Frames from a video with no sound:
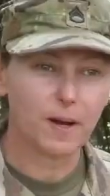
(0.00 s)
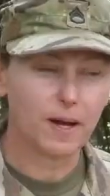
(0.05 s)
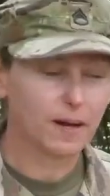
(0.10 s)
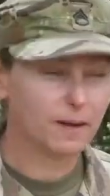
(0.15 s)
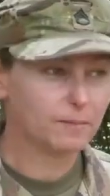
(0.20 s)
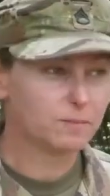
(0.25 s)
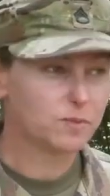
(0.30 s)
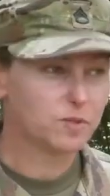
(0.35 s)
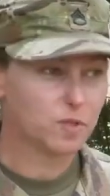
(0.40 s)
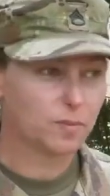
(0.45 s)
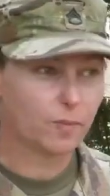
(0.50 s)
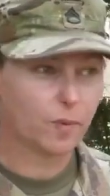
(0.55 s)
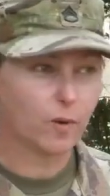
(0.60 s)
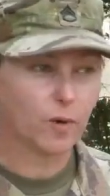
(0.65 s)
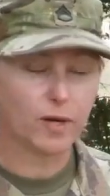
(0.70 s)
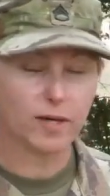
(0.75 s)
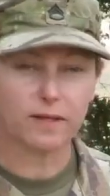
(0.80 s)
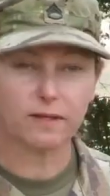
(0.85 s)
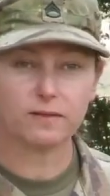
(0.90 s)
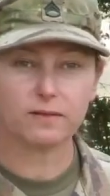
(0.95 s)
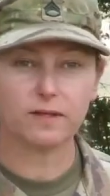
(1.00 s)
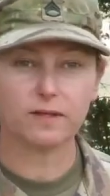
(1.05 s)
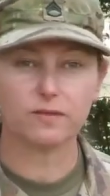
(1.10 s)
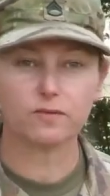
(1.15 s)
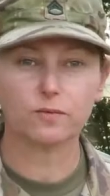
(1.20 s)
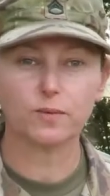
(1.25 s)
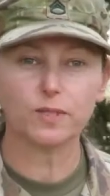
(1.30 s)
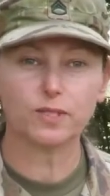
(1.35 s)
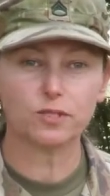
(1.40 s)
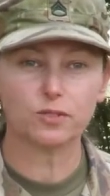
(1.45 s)
I'm supporting the
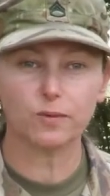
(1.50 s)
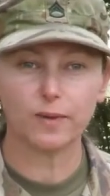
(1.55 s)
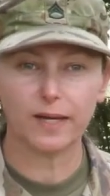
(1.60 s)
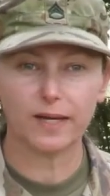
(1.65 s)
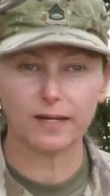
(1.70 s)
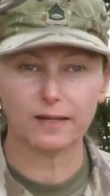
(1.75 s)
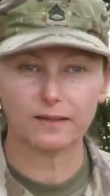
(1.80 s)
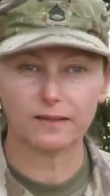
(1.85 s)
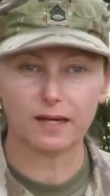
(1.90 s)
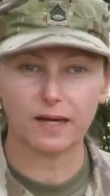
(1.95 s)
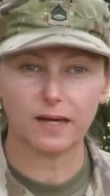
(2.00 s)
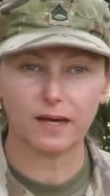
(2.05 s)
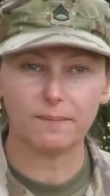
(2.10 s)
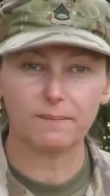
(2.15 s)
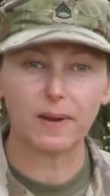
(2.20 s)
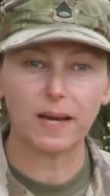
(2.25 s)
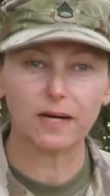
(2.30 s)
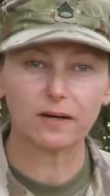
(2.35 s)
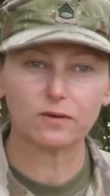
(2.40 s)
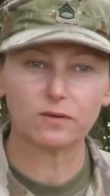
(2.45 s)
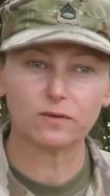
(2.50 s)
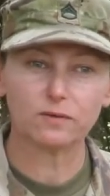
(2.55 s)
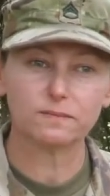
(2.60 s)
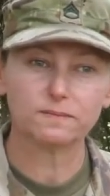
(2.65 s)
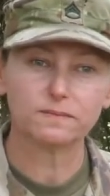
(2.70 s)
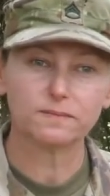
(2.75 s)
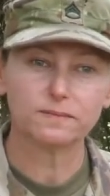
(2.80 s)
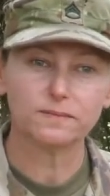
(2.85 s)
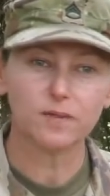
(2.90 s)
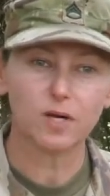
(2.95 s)
328 uh, Medical
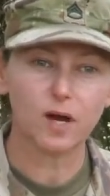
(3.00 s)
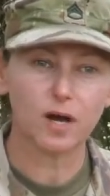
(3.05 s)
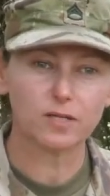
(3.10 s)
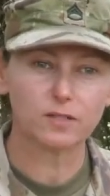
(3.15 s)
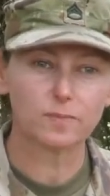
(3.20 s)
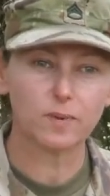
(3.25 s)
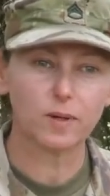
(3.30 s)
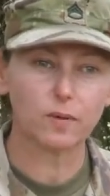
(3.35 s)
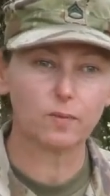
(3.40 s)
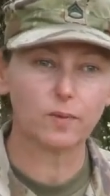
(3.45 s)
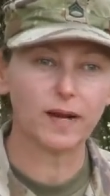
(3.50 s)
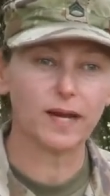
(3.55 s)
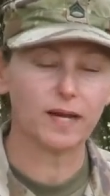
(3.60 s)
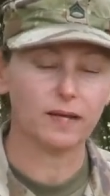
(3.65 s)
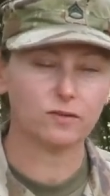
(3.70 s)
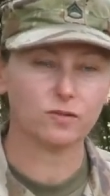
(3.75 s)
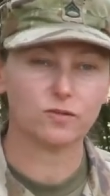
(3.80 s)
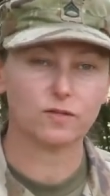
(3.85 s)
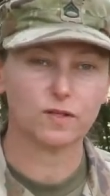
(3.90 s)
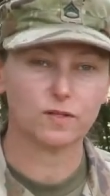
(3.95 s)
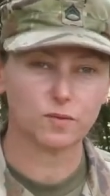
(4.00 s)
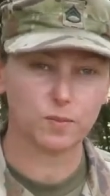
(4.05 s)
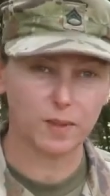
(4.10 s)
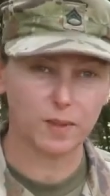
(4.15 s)
Hospital range this